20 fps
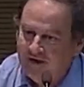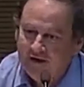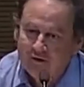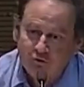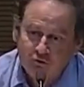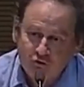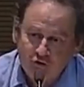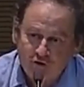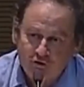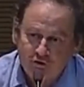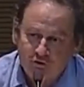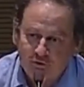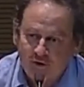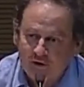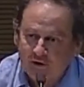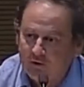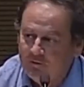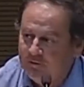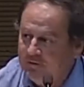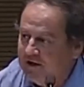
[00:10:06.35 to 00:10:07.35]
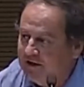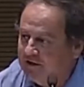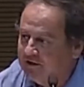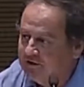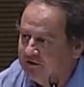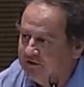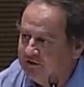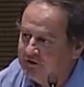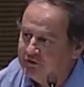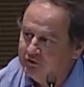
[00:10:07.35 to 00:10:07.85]
I do not
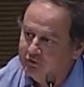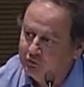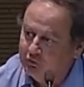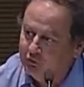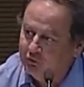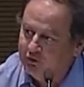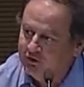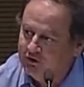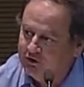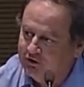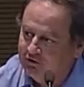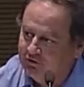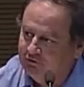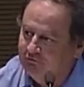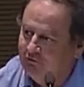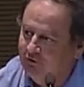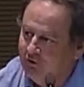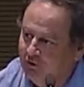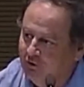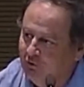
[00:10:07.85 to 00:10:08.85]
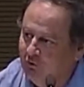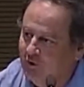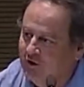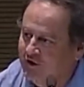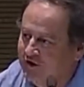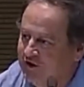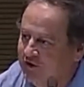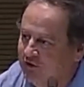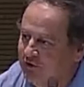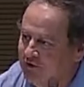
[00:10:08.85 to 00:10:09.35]
recommend that you do it for
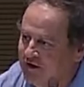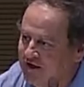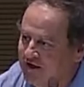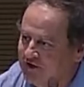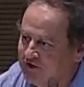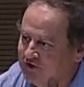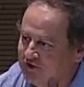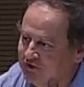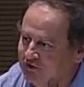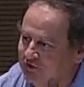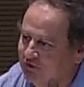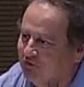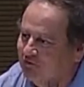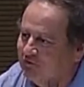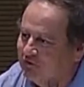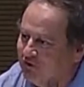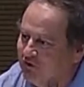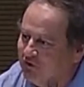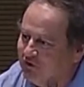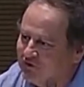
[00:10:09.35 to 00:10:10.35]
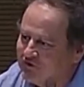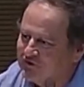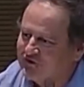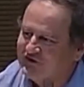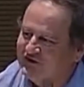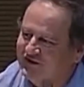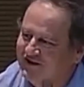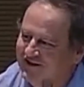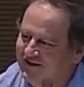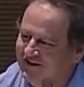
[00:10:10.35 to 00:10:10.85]
1 year horizon, of
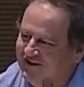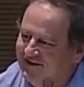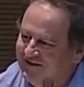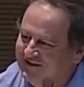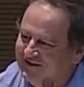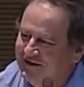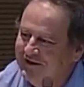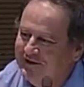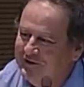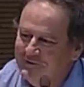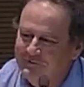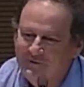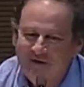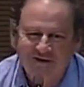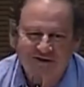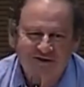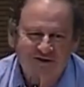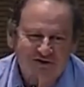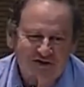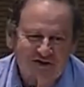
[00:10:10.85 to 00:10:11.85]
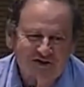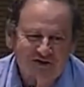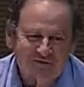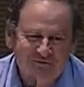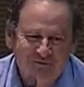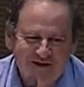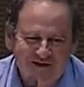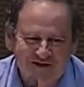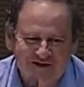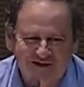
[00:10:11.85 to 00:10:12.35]
course. Then you better
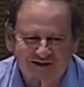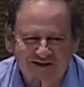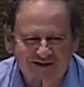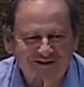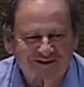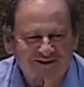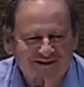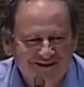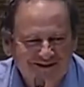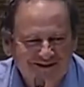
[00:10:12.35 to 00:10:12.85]
change measure.